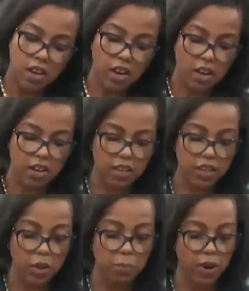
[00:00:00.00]
uh,
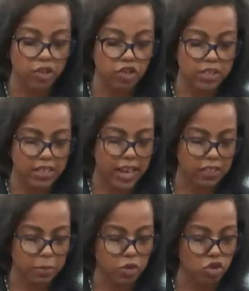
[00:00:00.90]
clear prejudice
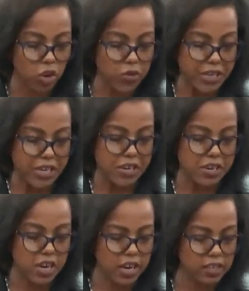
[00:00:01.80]
has been shown
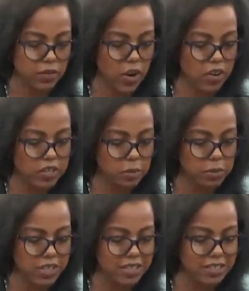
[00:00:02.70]
here. As far as
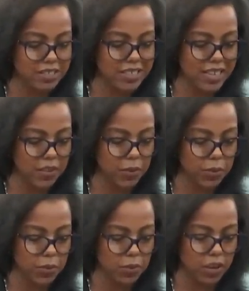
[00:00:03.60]
bullets 10
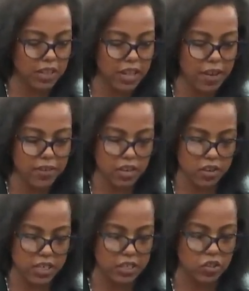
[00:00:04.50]
through 11
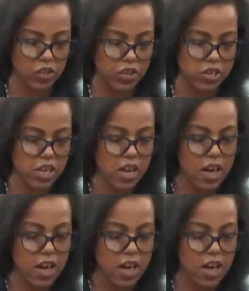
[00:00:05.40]
are concerned,